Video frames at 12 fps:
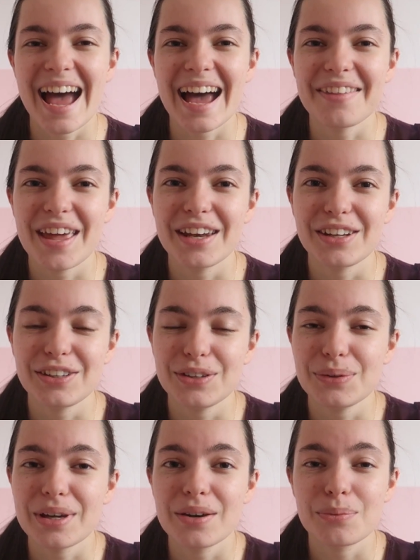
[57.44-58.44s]
and then
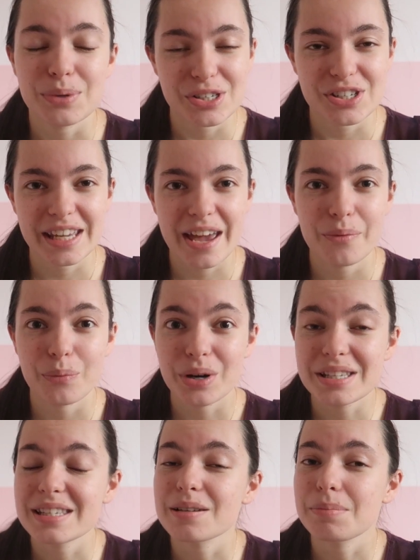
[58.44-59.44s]
you can watch it again
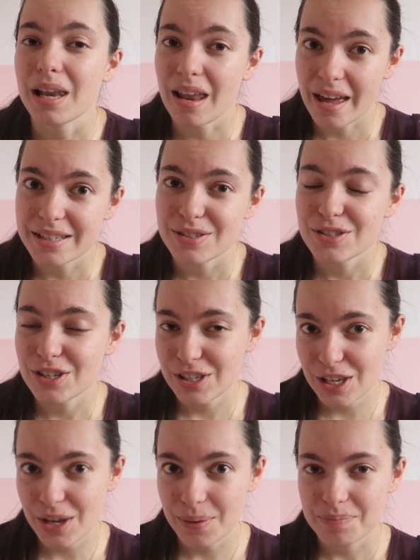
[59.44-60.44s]
once it applies to
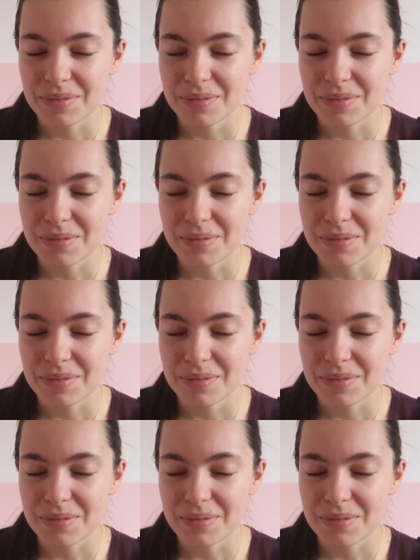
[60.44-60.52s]
you.